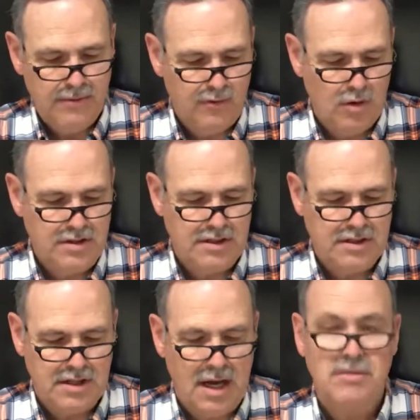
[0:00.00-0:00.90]
Of course, the
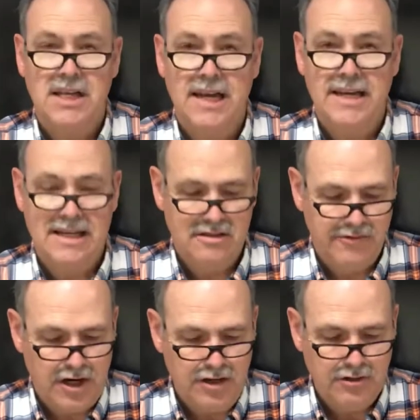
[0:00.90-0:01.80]
stop sign has a
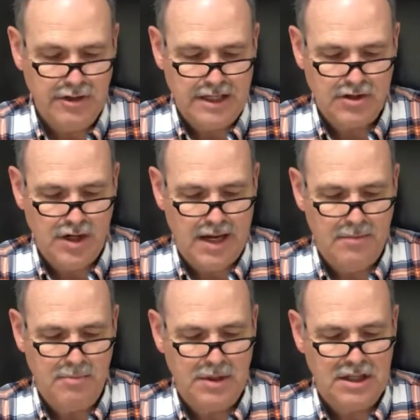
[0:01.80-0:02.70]
very unique
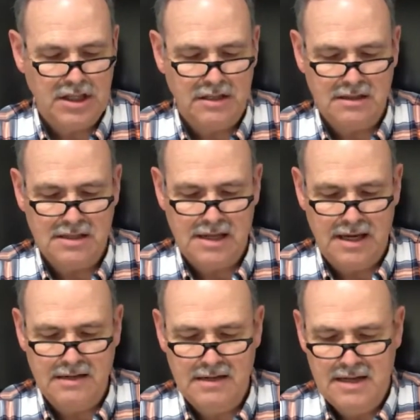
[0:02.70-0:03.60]
shape, and the yield sign.